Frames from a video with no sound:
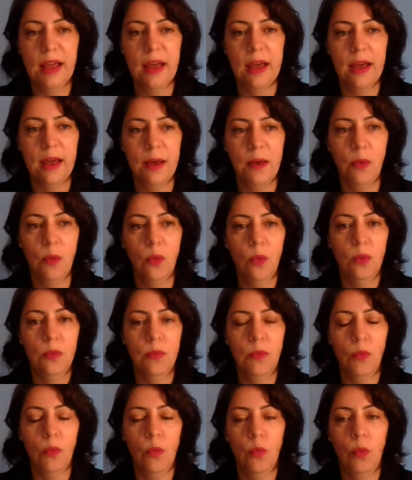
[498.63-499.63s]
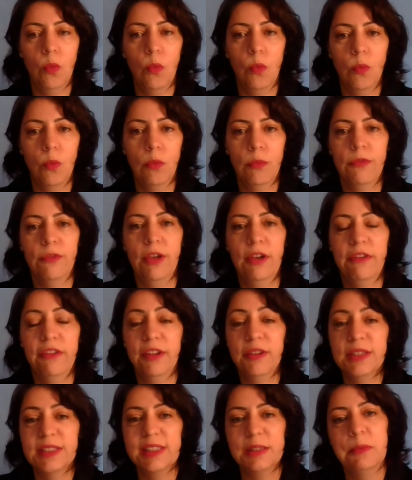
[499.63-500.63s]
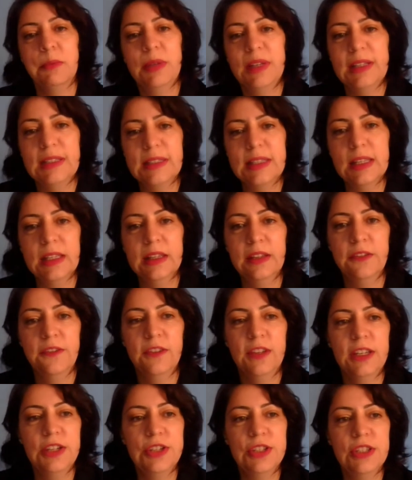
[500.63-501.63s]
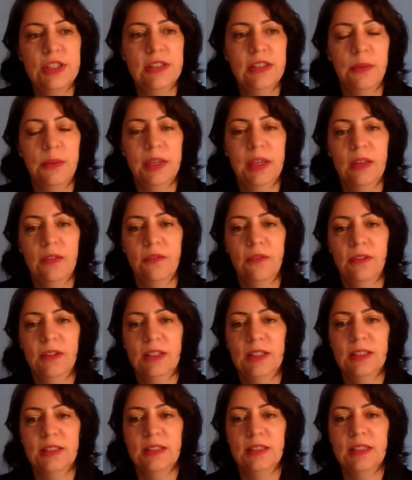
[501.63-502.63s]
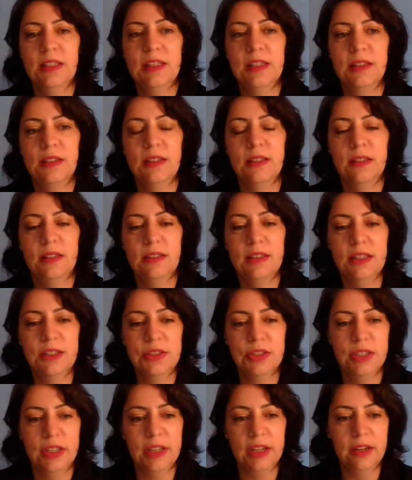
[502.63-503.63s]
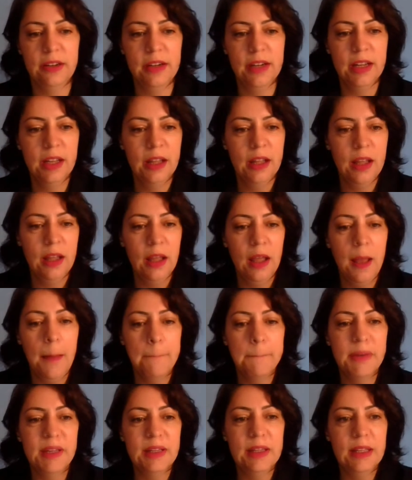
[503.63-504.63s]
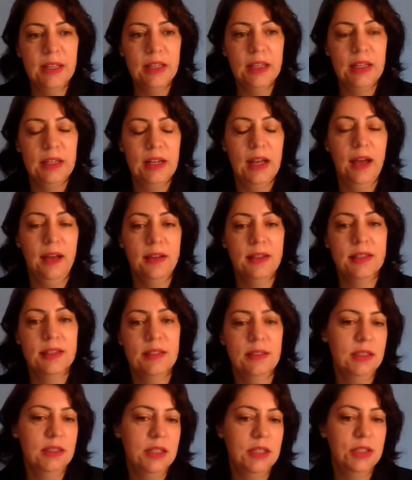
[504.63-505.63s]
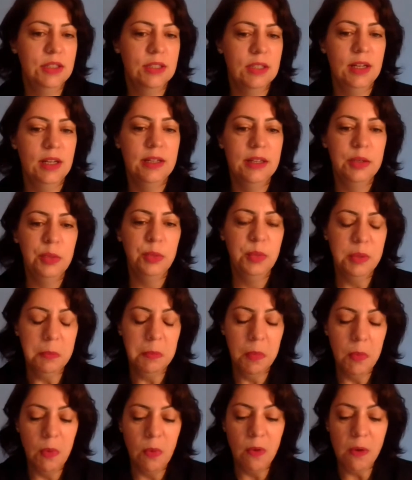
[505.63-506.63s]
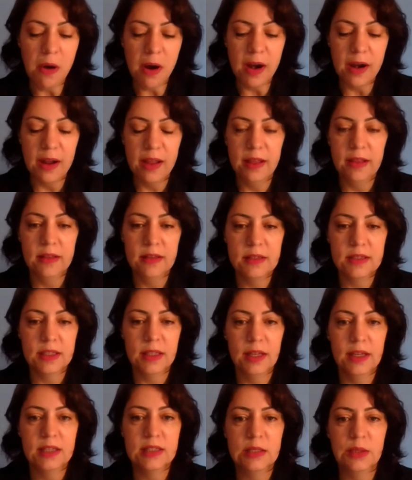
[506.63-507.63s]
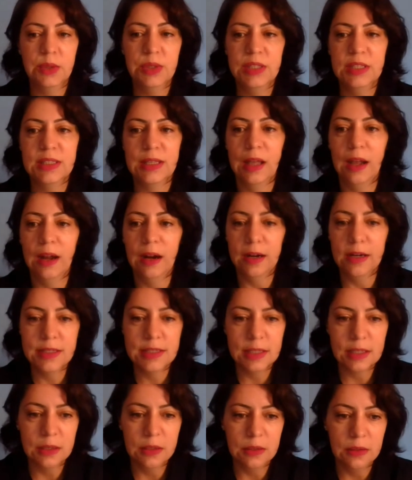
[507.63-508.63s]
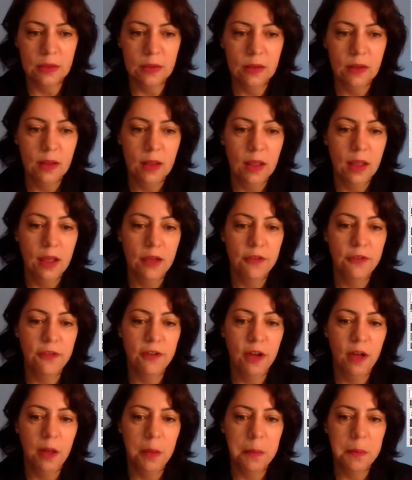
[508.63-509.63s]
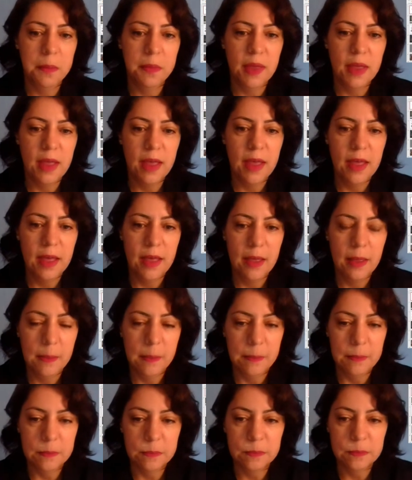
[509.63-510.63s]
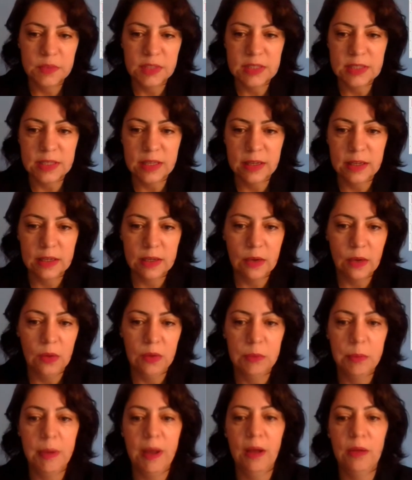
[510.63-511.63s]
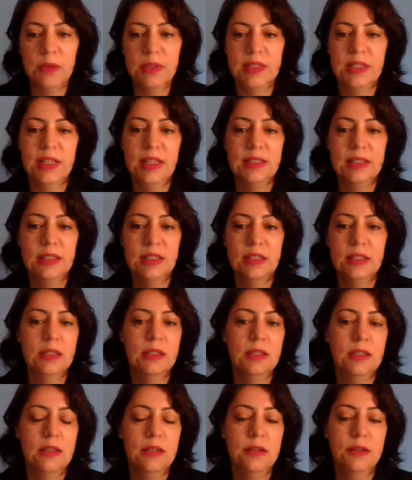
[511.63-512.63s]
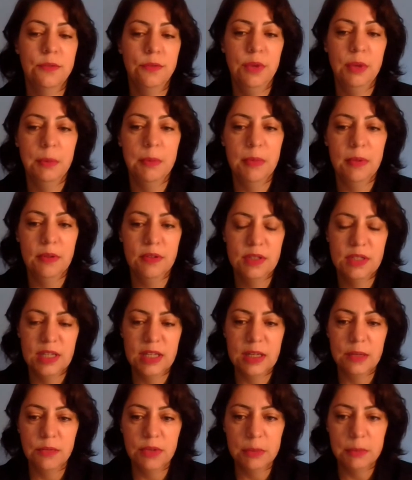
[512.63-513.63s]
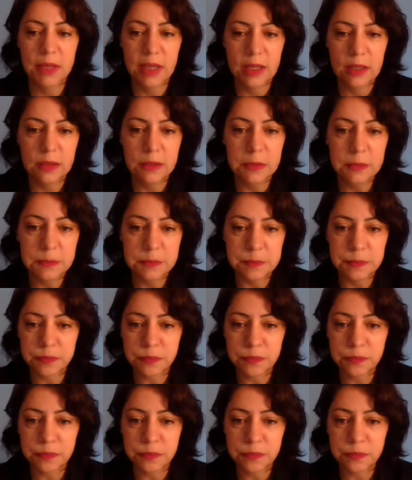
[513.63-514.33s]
a very simplistic definition that we can find in the dictionary. But then I searched a little bit more, and I saw this article from this guy called Paulo César T. Ribeiro.